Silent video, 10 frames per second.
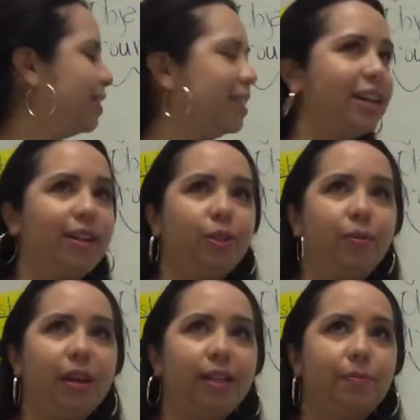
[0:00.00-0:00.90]
the tens
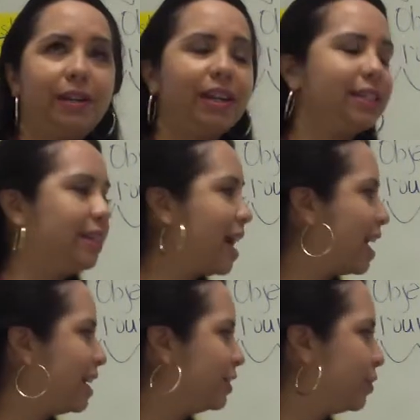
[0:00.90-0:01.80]
place because
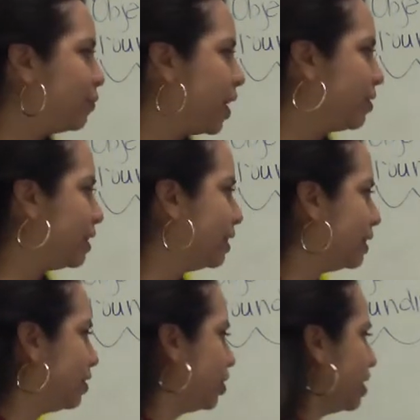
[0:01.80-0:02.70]
that is the rounding
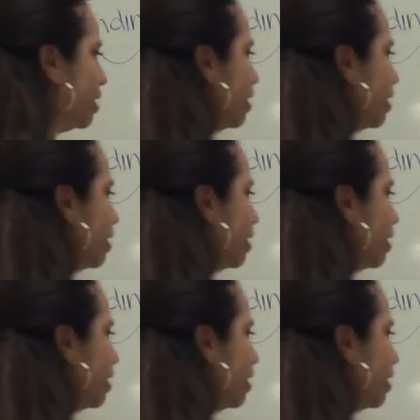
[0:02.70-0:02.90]
digit.